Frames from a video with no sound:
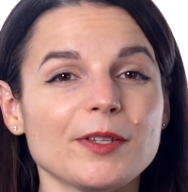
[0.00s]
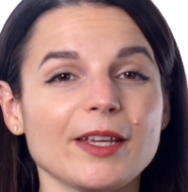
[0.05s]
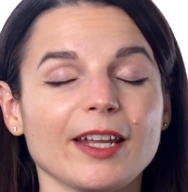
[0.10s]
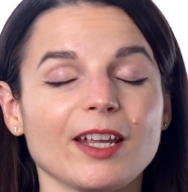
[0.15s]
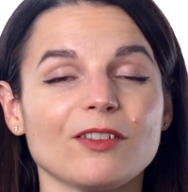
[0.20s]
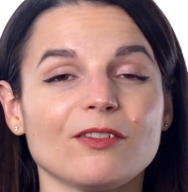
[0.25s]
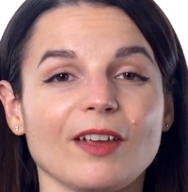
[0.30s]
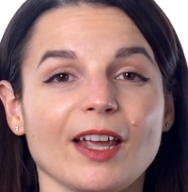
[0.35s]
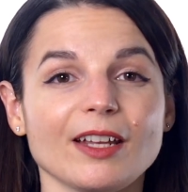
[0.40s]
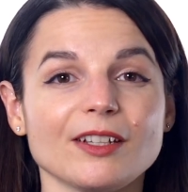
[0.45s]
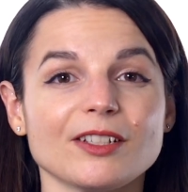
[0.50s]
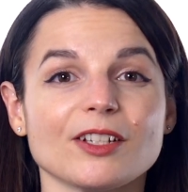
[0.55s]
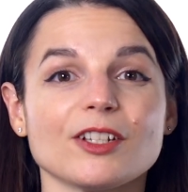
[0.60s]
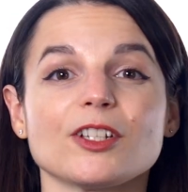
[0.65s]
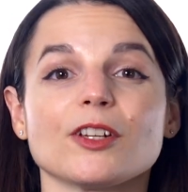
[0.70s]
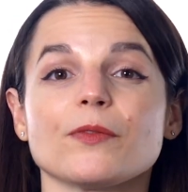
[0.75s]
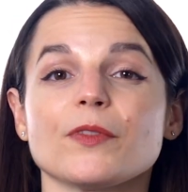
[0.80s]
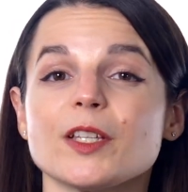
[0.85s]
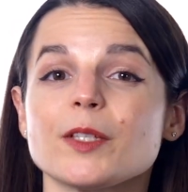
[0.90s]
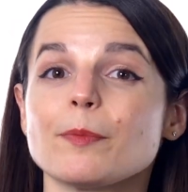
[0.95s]
take advantage
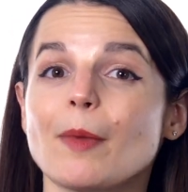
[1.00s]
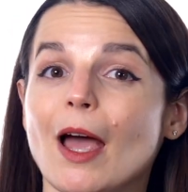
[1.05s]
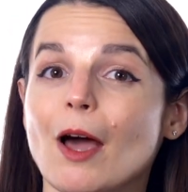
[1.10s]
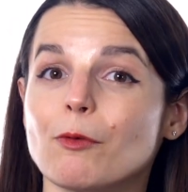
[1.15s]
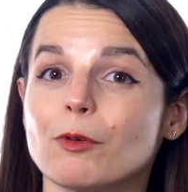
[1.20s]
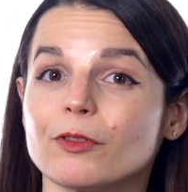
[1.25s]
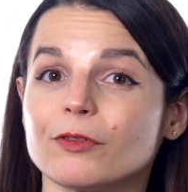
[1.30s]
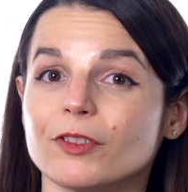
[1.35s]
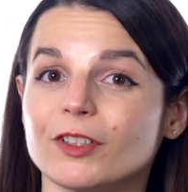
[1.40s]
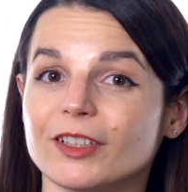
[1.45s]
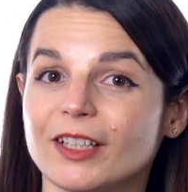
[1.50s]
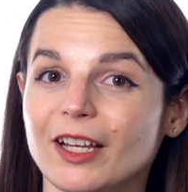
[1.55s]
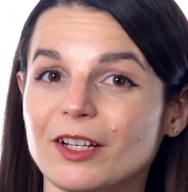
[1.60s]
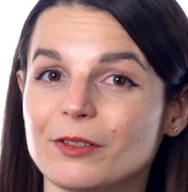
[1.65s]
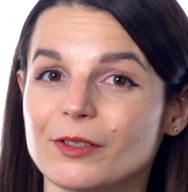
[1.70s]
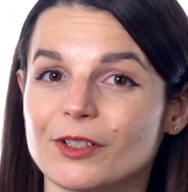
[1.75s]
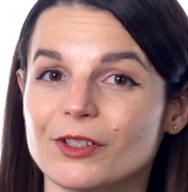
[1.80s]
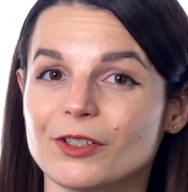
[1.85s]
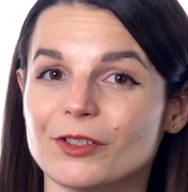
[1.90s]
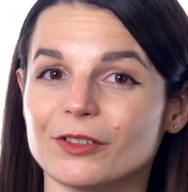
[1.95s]
of this powerful
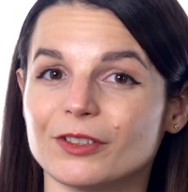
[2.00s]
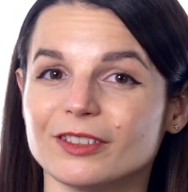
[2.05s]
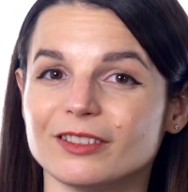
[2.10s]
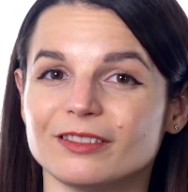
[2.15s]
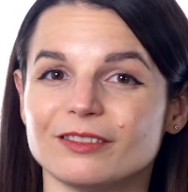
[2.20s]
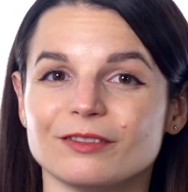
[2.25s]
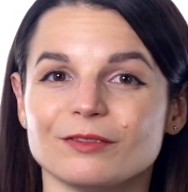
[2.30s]
language tool?